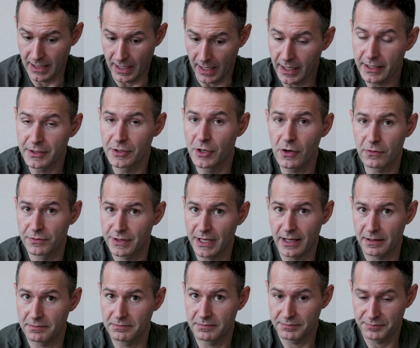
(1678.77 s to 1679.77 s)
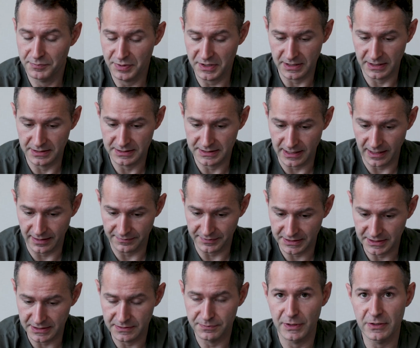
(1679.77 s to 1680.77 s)
I know that because I've
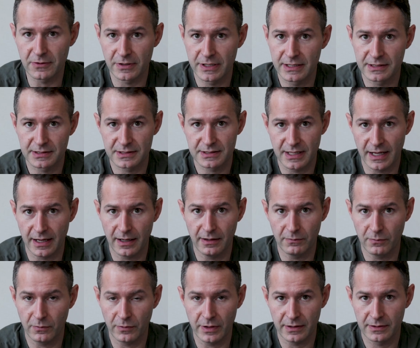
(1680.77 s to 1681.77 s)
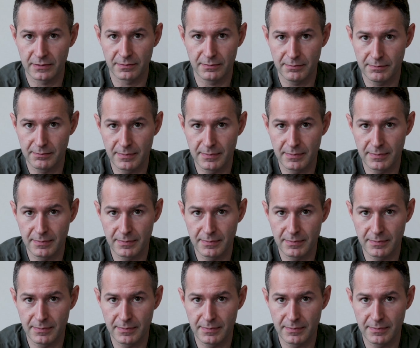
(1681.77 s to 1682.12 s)
experienced that with